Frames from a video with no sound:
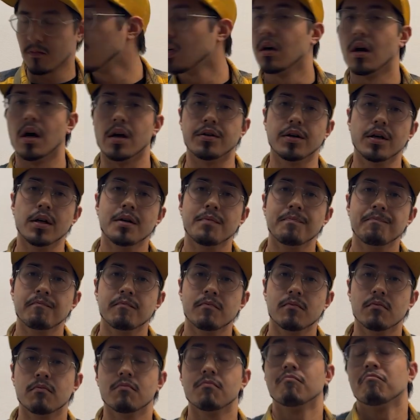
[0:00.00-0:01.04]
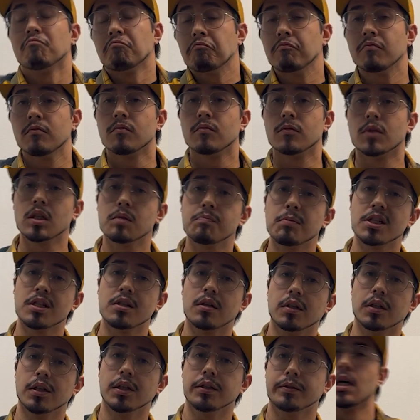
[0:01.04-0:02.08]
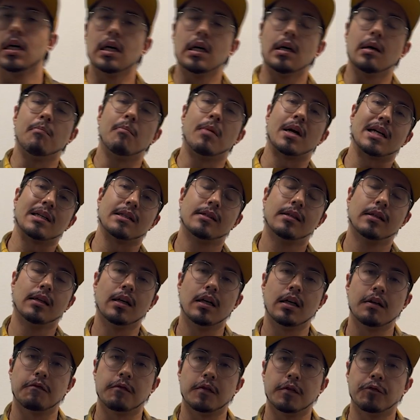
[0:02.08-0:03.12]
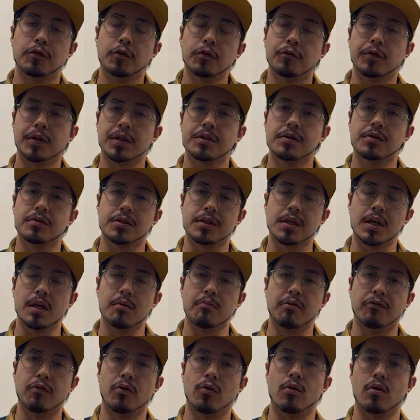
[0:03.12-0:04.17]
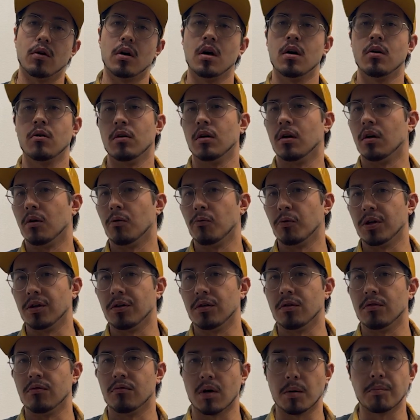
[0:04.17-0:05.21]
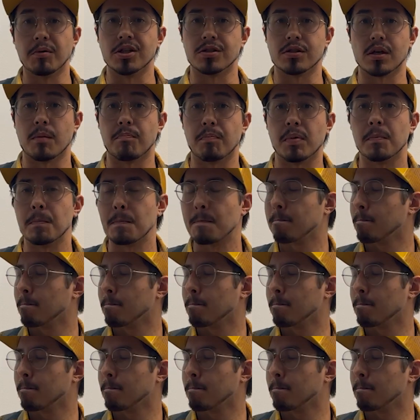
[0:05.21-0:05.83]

And yeah, that's basically it. But I still have a few things to say before we wrap this up.